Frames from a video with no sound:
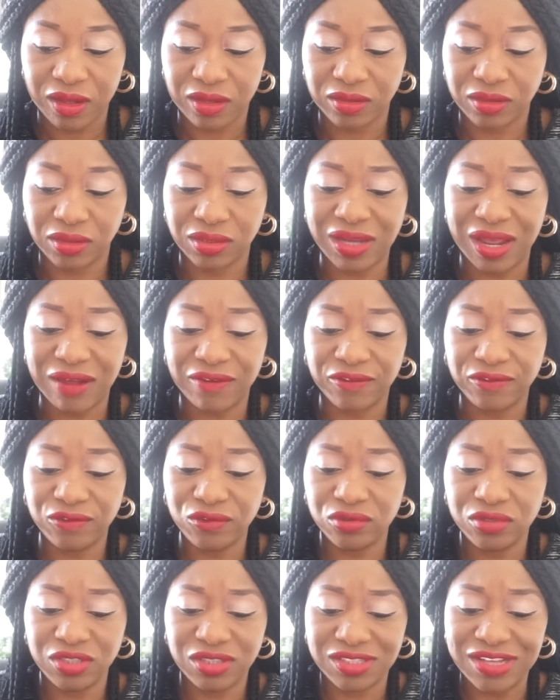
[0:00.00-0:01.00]
Like,
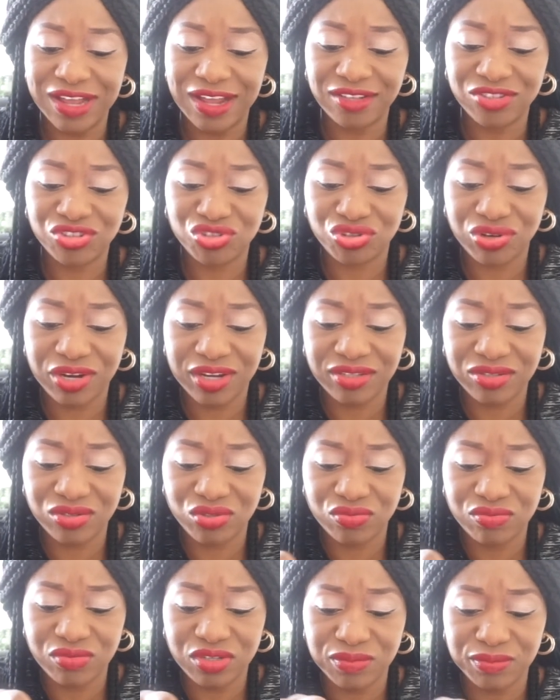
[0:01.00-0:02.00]
food is like stress
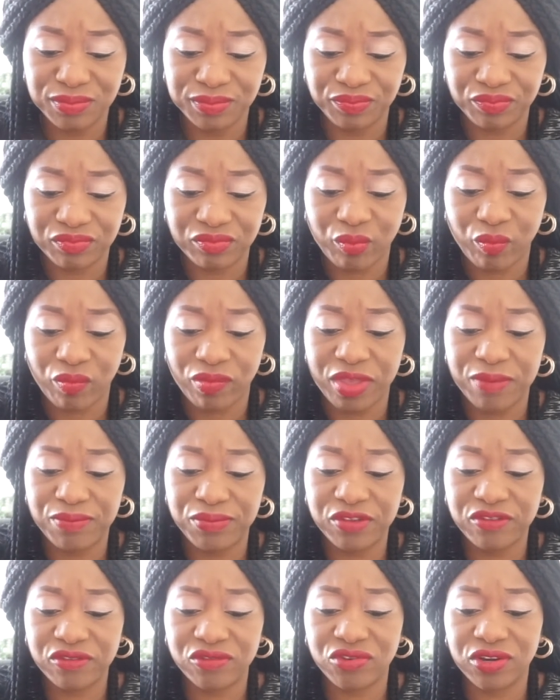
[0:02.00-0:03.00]
to me. A
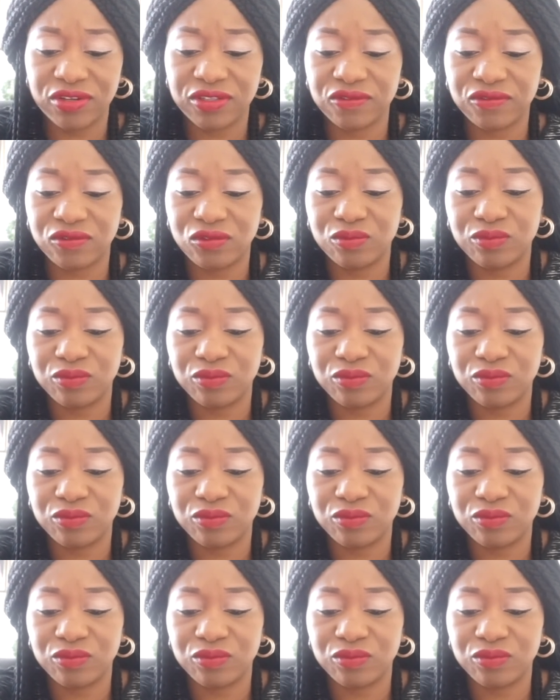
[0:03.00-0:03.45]
bit stressful.